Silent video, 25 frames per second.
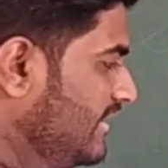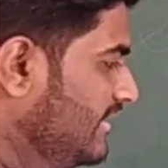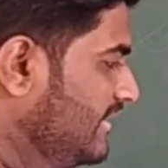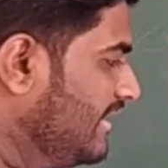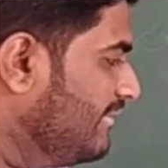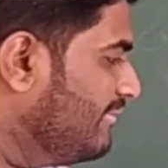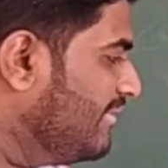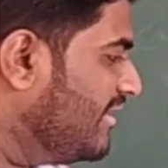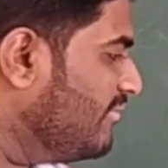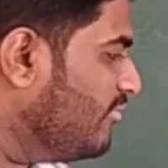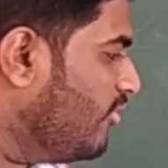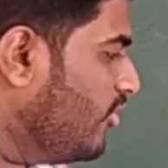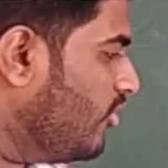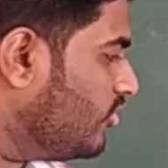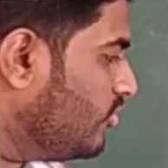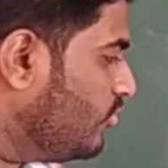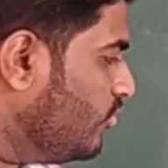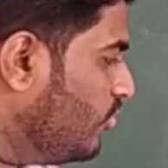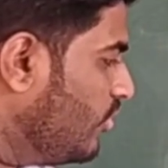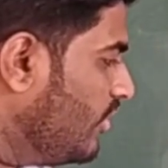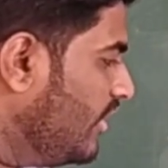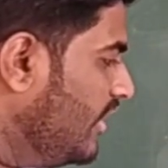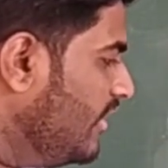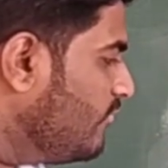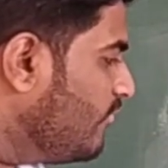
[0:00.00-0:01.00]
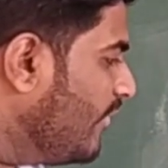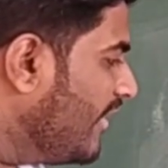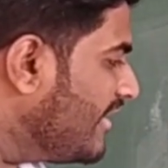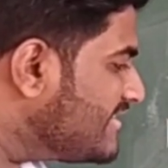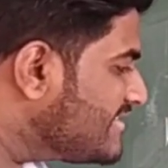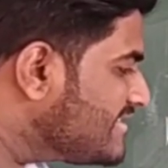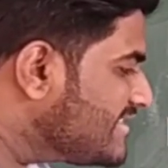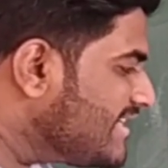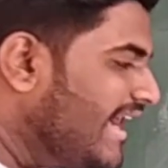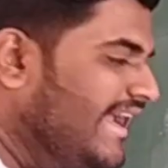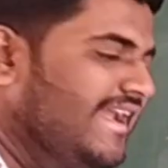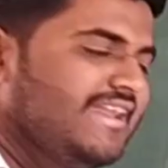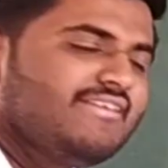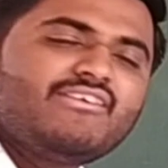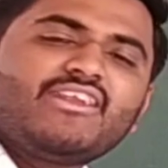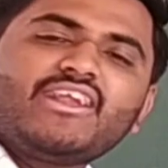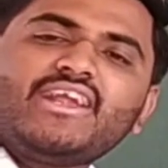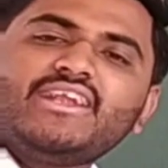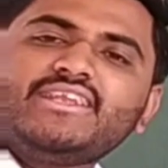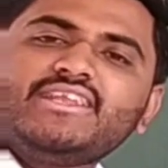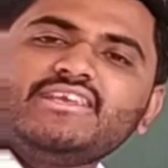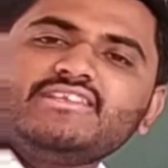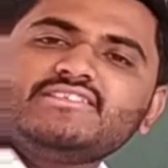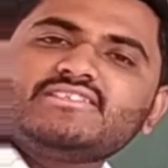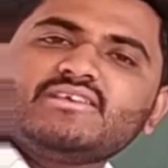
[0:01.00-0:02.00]
double bond, only one side you are
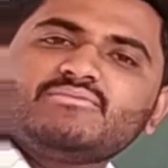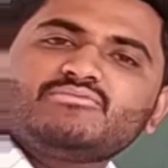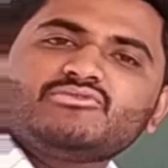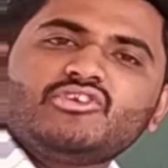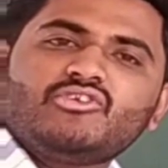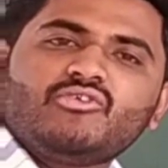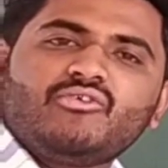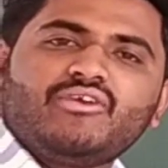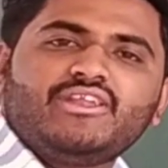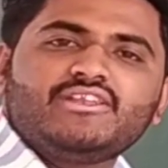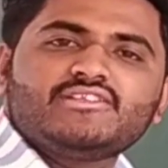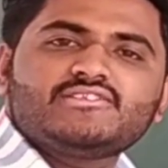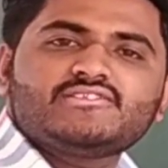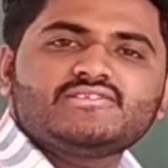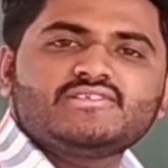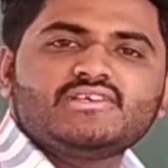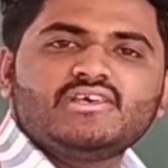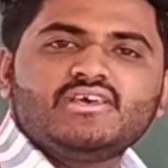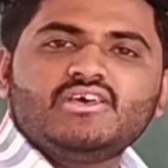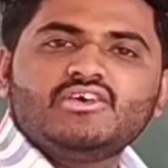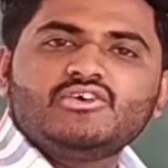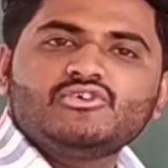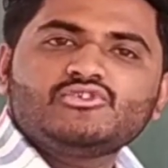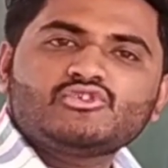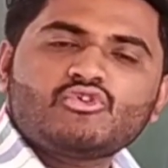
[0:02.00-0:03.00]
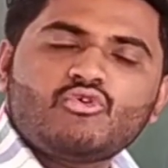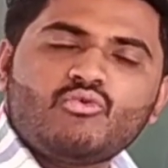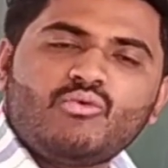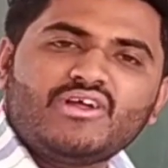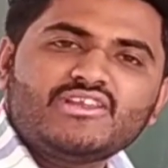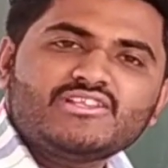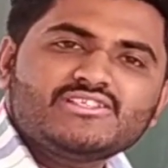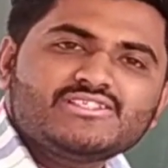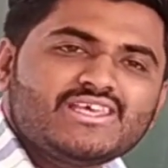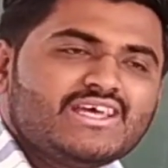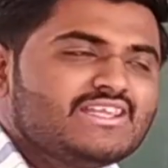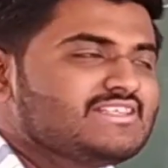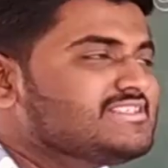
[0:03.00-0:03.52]
getting substituents. So one side